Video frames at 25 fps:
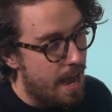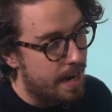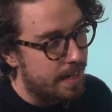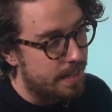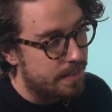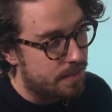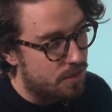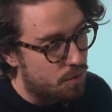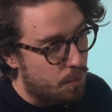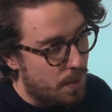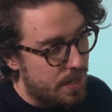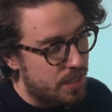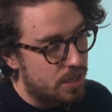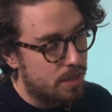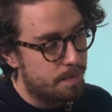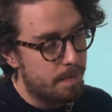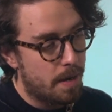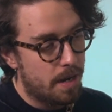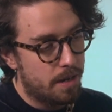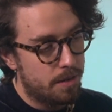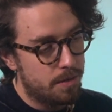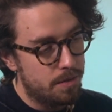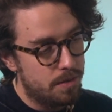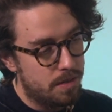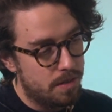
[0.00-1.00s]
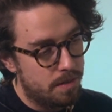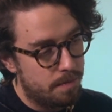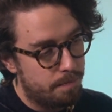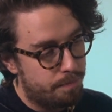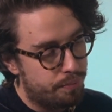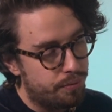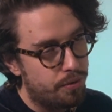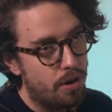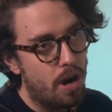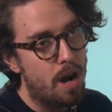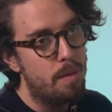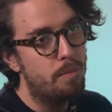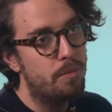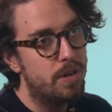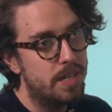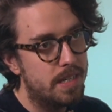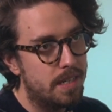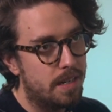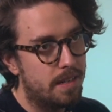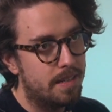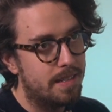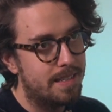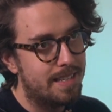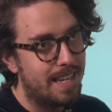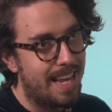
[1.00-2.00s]
And in switched mode, primary
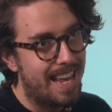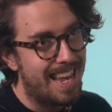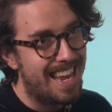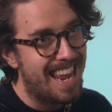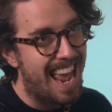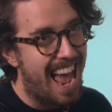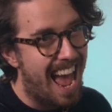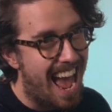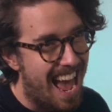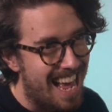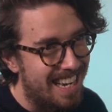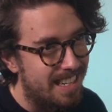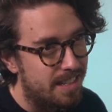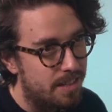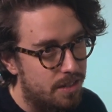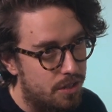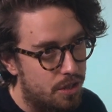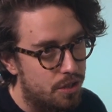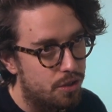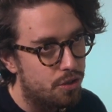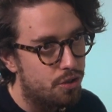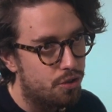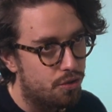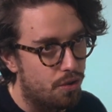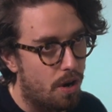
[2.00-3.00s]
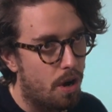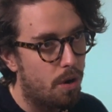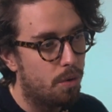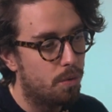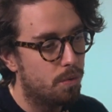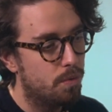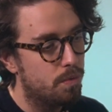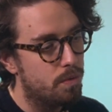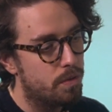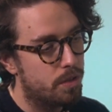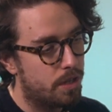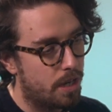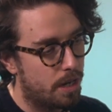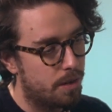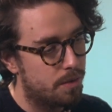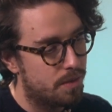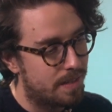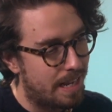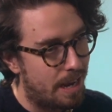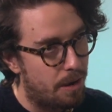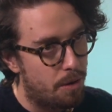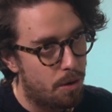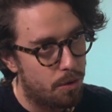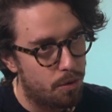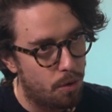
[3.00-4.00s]
Dante and control goes
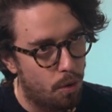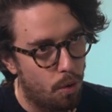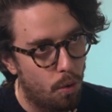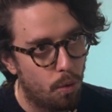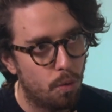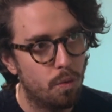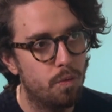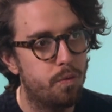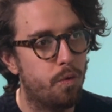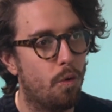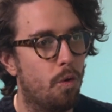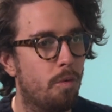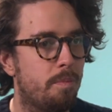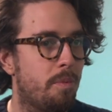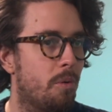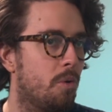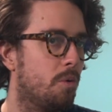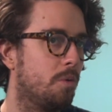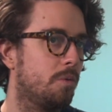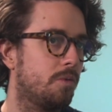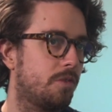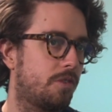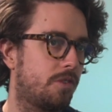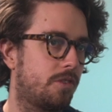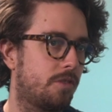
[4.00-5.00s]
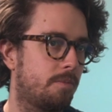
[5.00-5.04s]
out on all four ports.